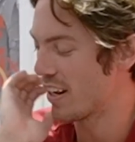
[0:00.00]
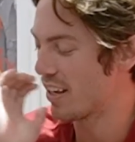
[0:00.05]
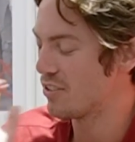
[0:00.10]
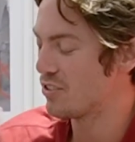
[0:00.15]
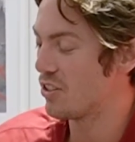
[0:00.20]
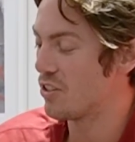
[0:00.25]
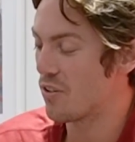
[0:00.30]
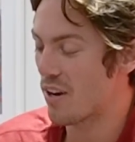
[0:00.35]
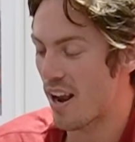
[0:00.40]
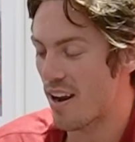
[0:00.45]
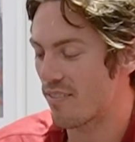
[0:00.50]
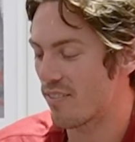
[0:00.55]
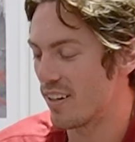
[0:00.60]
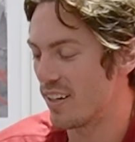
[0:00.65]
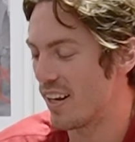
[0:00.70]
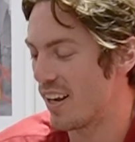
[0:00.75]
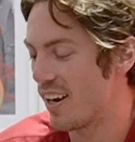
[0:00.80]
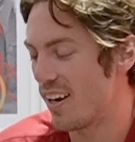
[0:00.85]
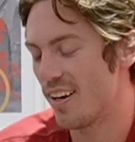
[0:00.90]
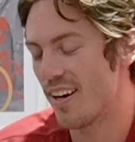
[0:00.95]
I used to do it every
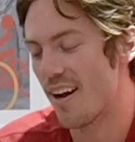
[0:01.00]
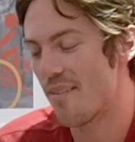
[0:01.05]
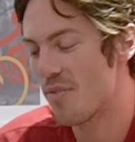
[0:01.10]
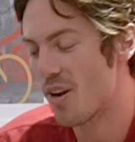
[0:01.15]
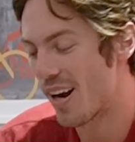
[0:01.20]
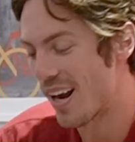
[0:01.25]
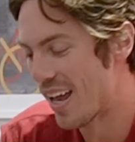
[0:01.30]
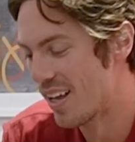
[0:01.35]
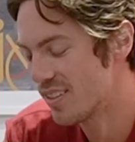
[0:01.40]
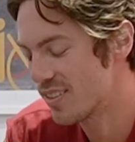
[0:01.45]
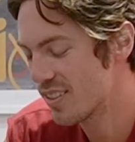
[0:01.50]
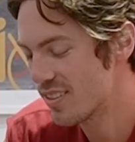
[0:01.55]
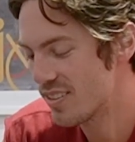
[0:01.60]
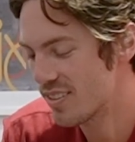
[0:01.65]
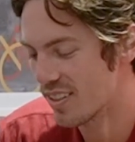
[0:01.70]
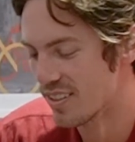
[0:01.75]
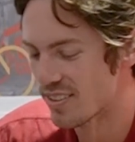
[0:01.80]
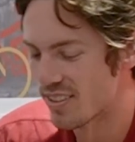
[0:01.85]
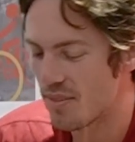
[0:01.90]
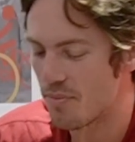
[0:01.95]
day, and I'm not as
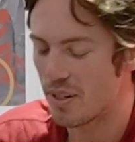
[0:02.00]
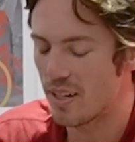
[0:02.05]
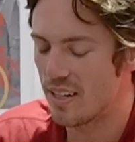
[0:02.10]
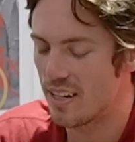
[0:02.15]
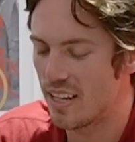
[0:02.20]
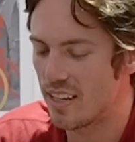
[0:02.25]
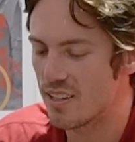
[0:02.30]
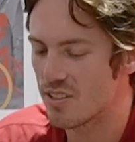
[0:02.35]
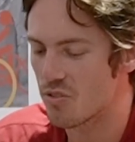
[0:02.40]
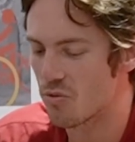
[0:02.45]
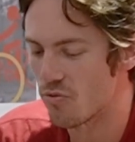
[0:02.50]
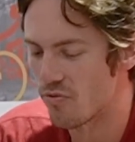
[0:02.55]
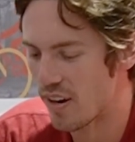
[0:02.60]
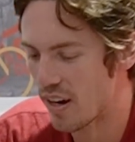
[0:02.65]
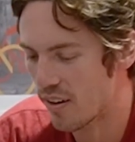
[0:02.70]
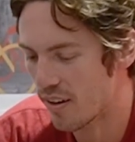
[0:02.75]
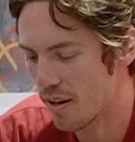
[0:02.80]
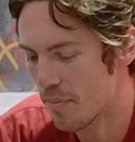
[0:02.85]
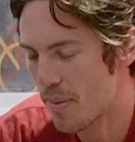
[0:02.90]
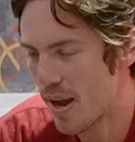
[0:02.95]
consistent, but it is
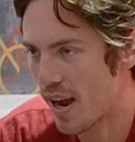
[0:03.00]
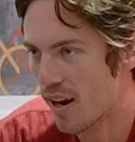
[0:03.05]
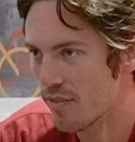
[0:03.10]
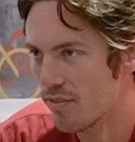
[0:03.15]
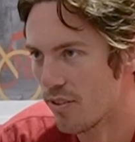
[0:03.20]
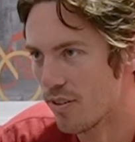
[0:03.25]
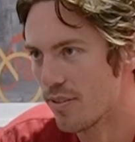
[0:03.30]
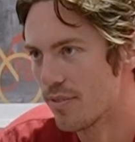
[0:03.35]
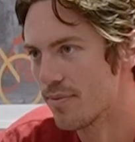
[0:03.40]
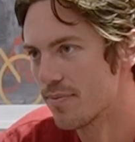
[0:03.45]
very impactful.